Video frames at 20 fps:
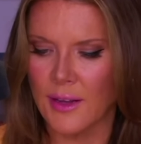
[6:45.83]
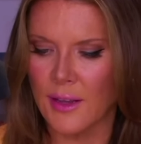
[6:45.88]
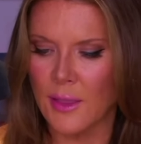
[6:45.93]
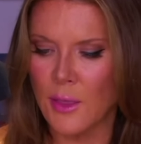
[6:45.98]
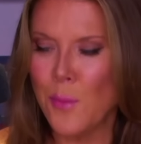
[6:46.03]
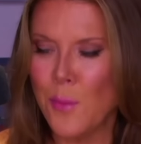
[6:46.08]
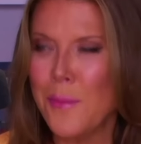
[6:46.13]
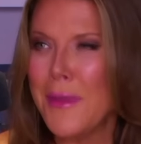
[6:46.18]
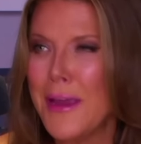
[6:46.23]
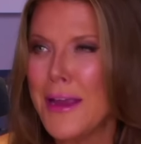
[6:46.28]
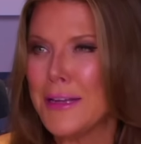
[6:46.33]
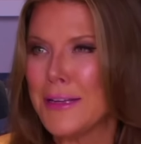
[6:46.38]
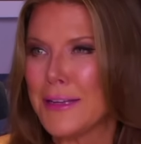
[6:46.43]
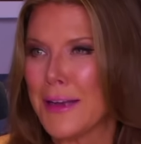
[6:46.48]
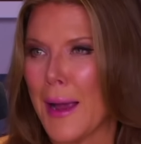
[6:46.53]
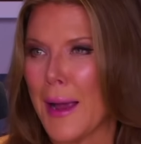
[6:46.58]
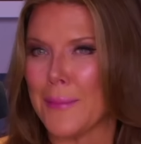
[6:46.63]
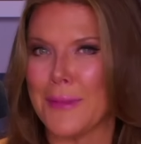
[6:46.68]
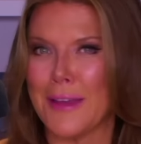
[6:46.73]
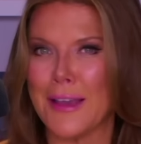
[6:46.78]
And in the
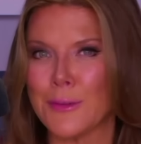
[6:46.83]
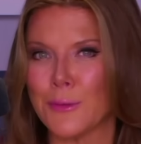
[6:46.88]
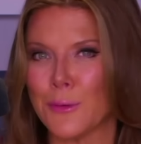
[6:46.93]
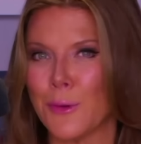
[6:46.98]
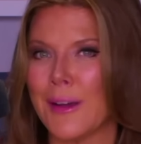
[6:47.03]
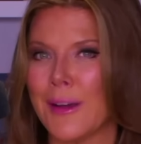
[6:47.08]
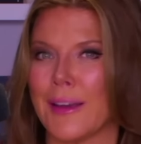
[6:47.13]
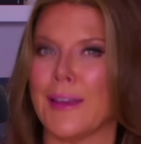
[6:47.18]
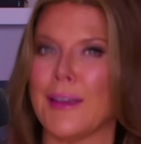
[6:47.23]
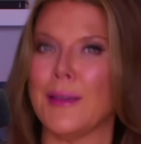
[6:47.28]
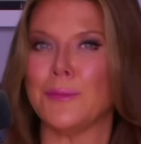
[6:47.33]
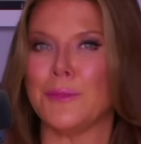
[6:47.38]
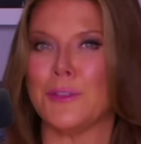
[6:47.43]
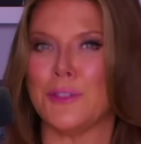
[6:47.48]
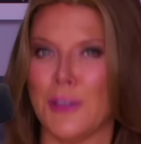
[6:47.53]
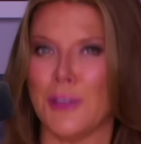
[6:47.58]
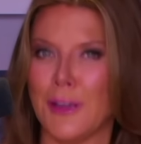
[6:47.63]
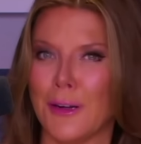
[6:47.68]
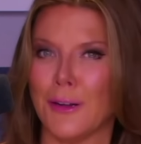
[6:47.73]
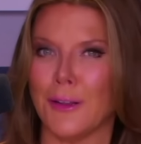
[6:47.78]
meantime, guess what? Kim
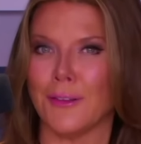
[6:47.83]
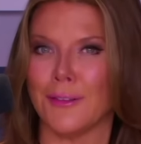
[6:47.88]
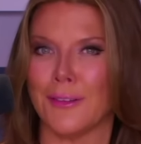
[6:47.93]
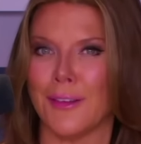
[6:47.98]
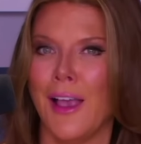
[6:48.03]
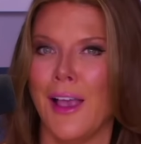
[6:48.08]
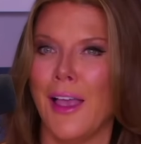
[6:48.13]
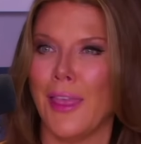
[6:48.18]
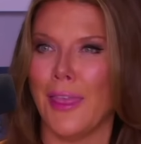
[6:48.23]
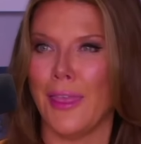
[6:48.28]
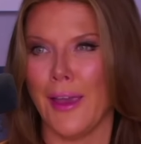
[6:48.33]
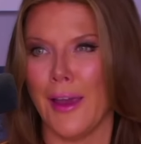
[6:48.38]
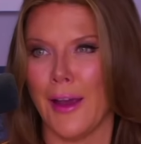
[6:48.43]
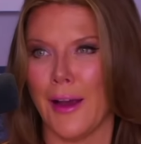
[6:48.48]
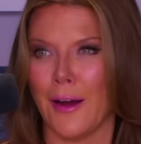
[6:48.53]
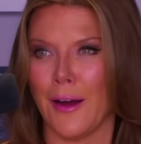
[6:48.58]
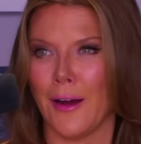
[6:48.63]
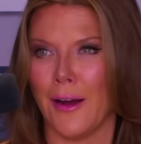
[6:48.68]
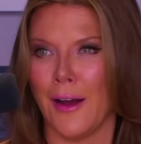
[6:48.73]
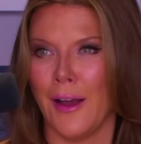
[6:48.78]
Cheatle's
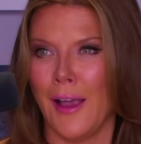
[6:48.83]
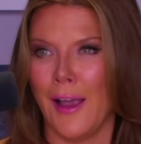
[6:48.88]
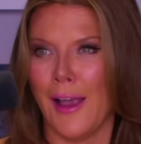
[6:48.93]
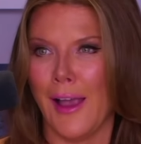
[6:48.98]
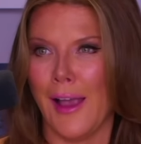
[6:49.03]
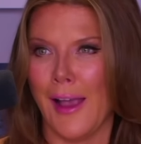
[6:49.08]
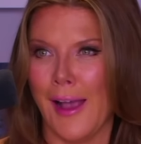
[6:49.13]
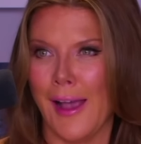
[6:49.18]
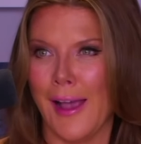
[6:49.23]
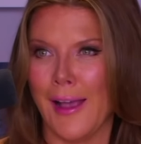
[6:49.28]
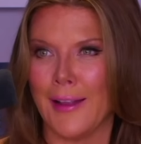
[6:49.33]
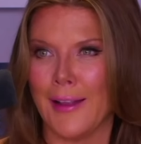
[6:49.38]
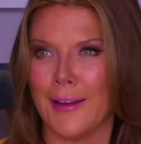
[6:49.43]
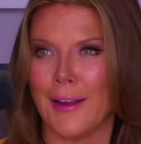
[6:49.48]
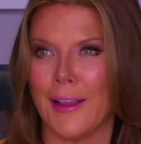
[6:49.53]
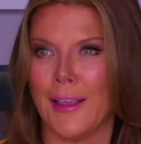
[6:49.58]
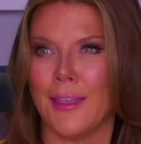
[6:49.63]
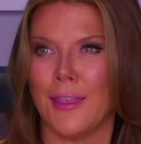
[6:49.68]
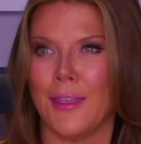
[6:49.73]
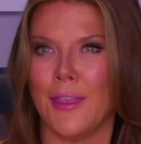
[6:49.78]
there
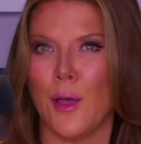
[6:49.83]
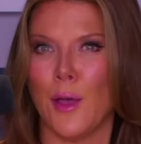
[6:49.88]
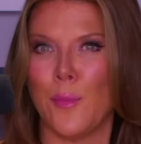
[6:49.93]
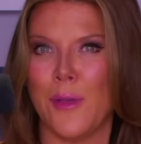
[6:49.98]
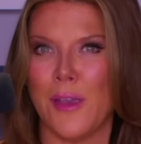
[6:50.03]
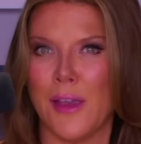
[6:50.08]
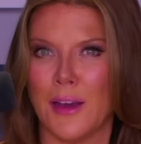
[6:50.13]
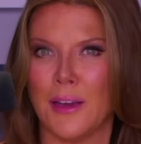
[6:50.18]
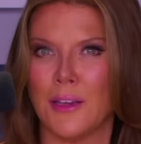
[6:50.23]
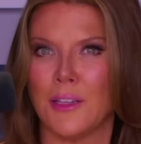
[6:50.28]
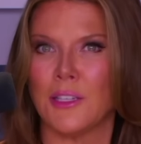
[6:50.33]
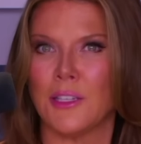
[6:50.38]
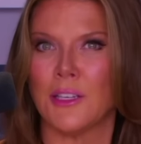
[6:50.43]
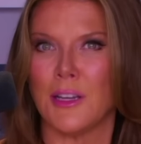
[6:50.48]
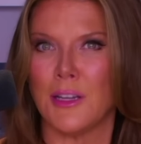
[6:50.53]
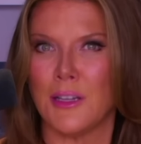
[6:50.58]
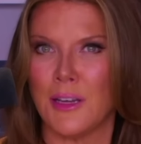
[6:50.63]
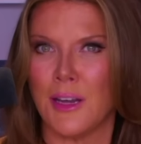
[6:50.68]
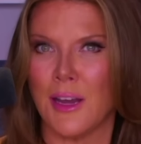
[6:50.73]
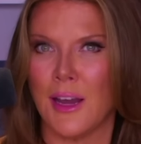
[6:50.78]
at the big
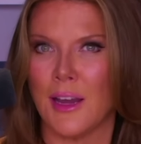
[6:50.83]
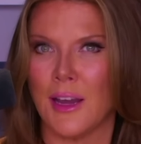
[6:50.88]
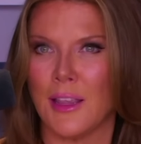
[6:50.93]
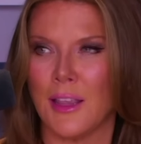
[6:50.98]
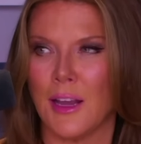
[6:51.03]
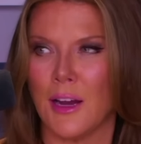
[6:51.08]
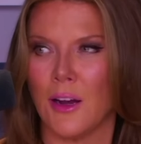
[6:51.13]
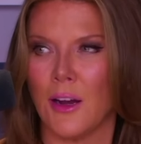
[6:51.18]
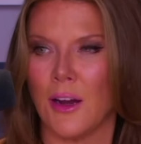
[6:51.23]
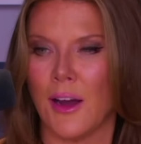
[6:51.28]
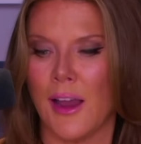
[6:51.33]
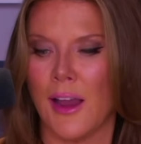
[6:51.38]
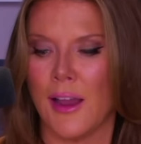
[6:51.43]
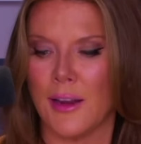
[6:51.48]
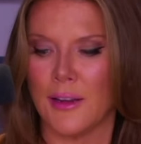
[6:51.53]
shindig there.